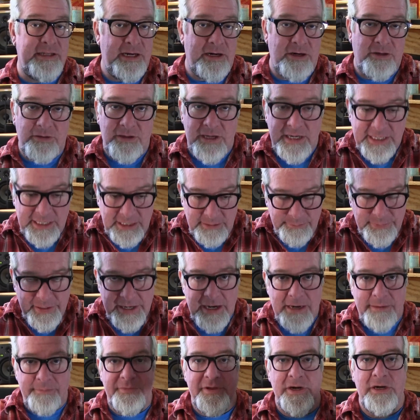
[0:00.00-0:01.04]
they don't like it,
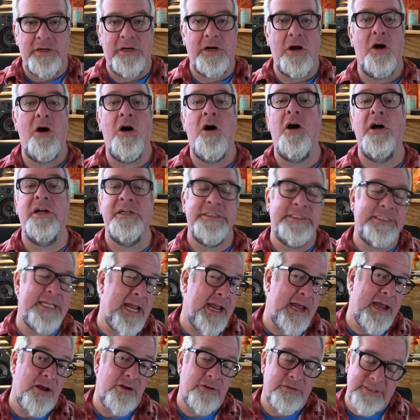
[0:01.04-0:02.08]
bam, they're gone,
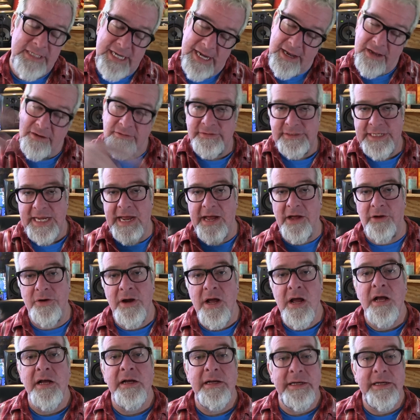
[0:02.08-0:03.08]
down, down, down.